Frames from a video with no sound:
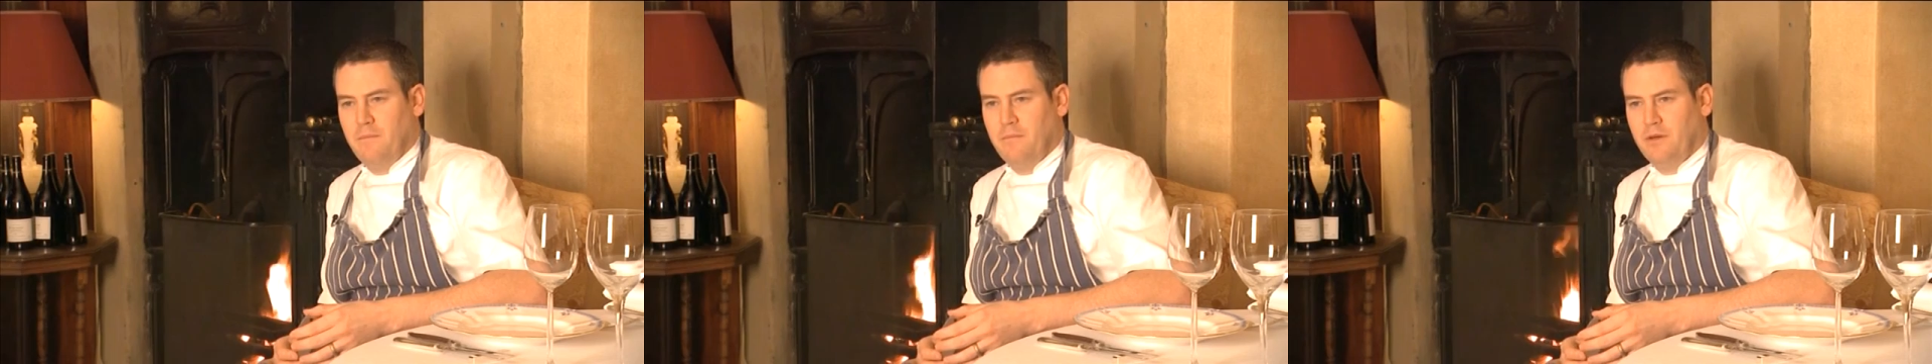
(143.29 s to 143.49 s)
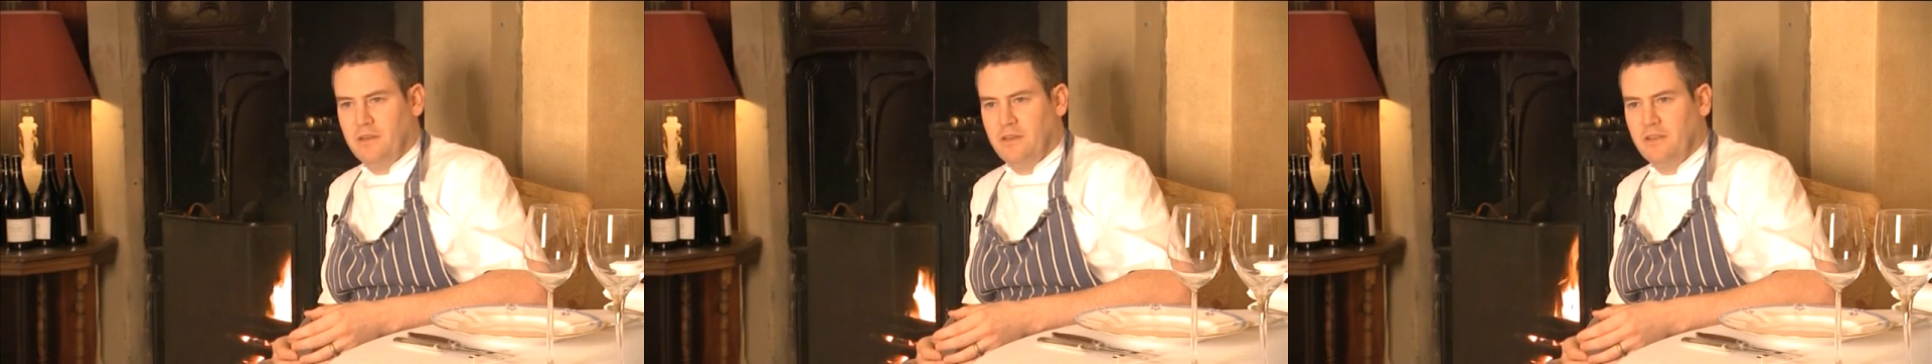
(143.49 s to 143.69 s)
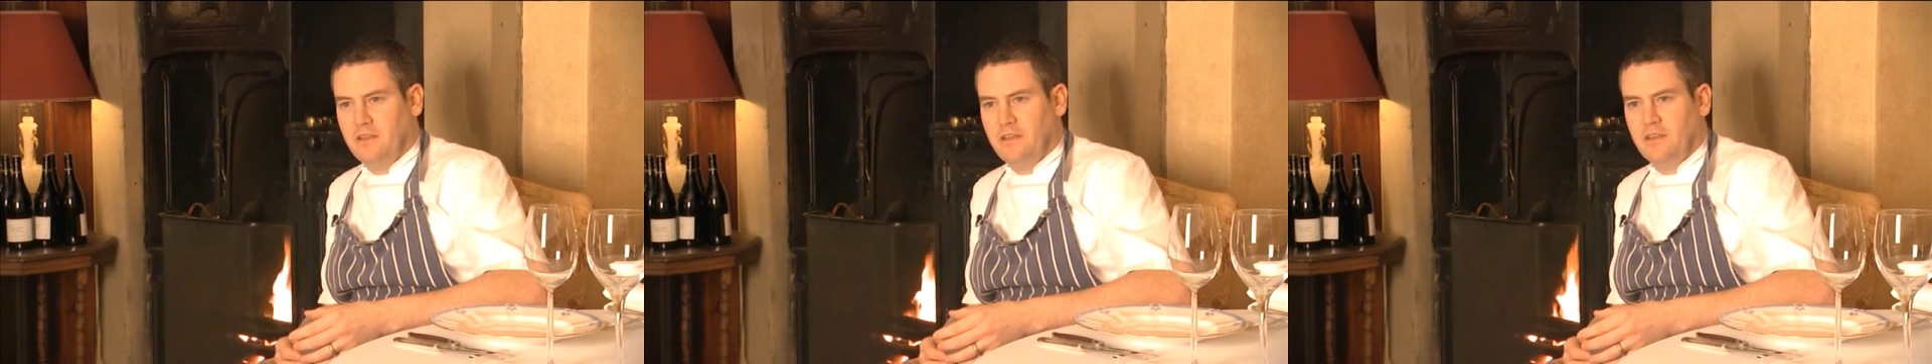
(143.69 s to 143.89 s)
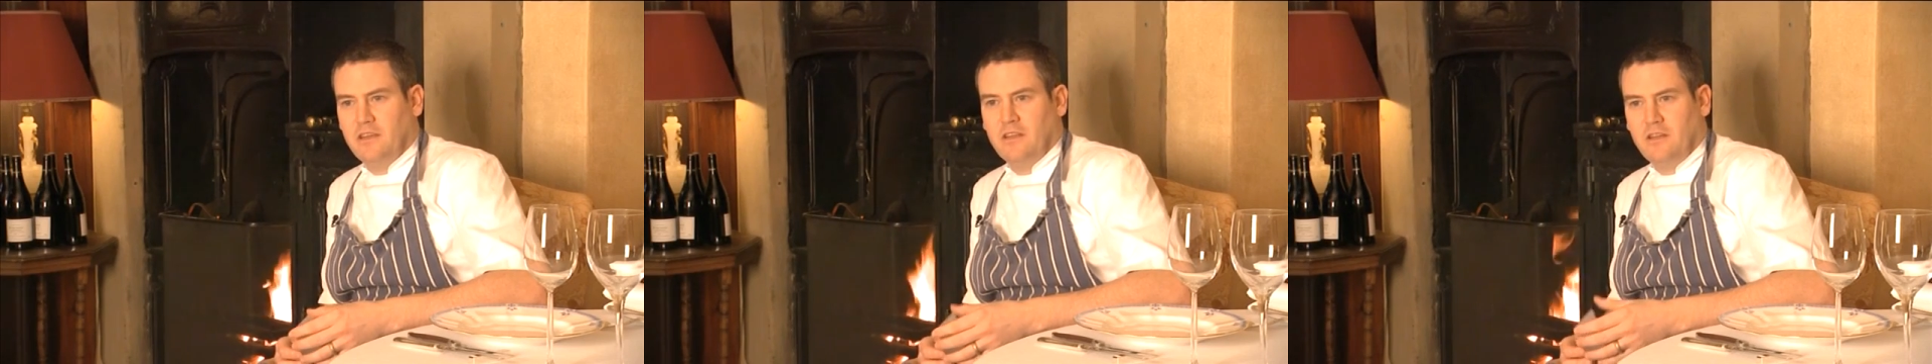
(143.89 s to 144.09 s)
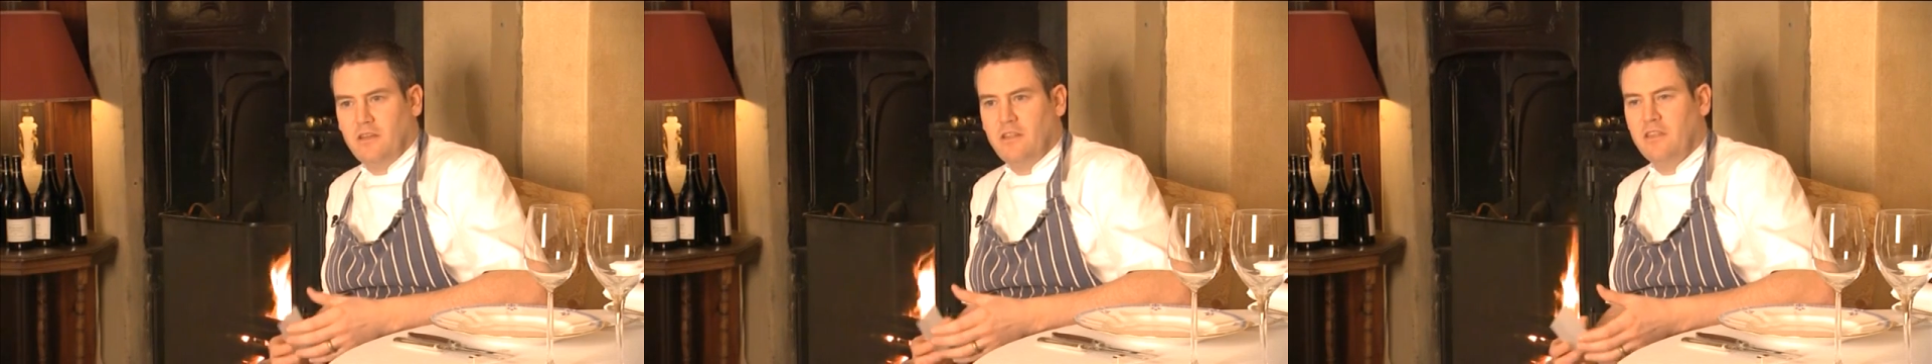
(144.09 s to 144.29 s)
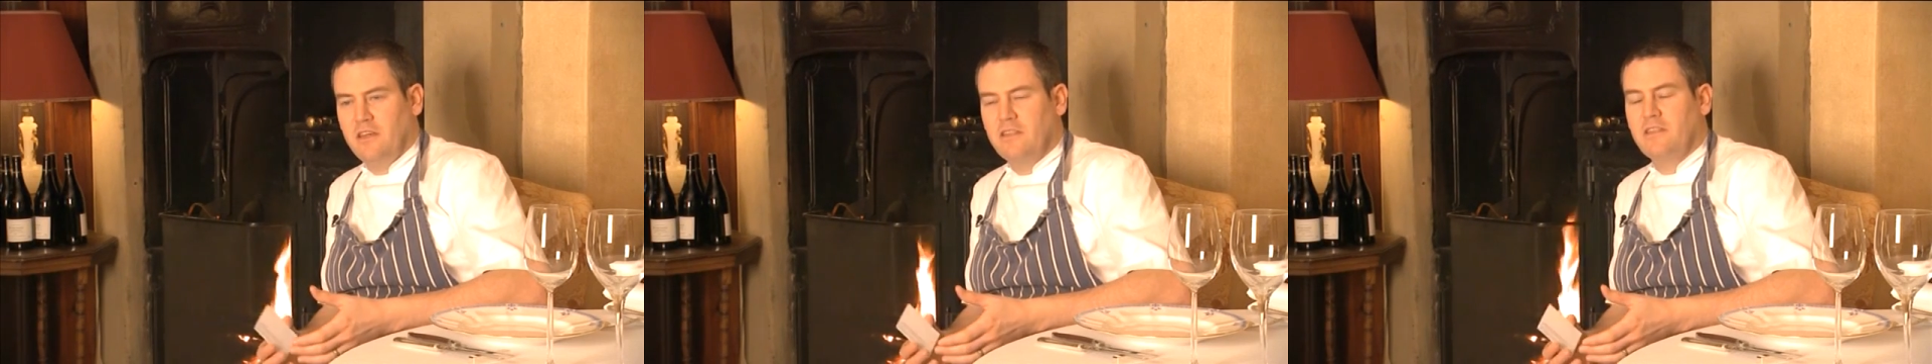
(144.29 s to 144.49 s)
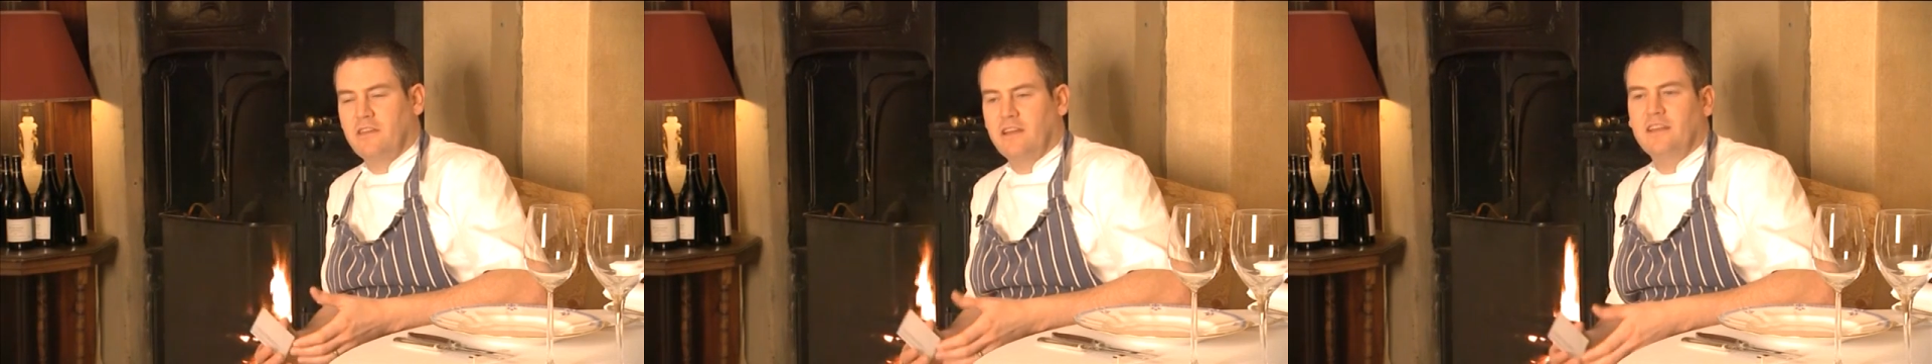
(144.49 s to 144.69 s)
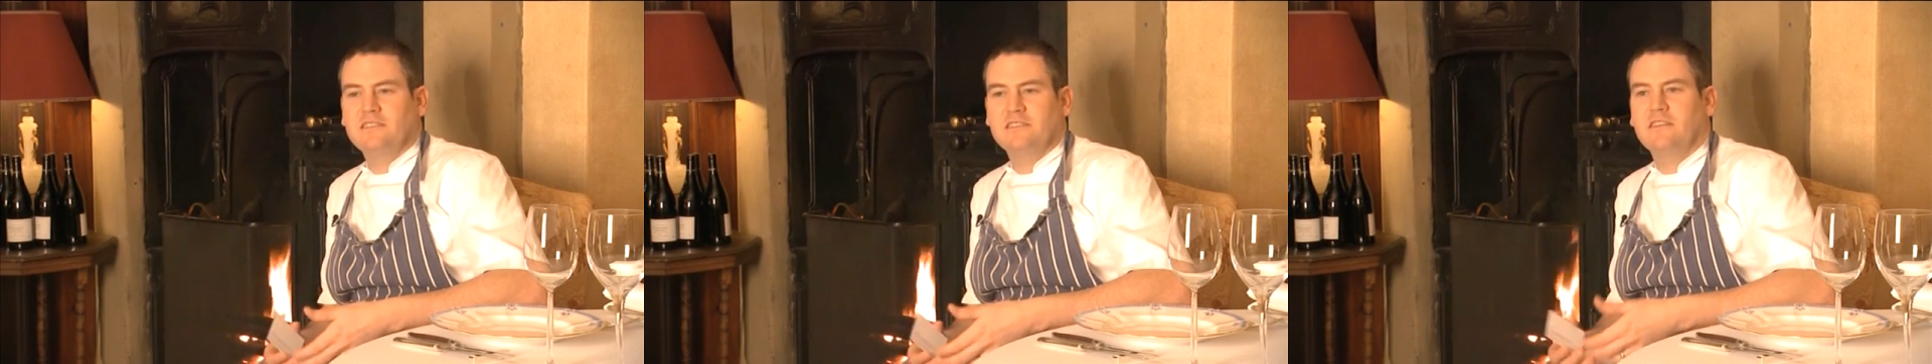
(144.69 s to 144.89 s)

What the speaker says: But you know, the other thing is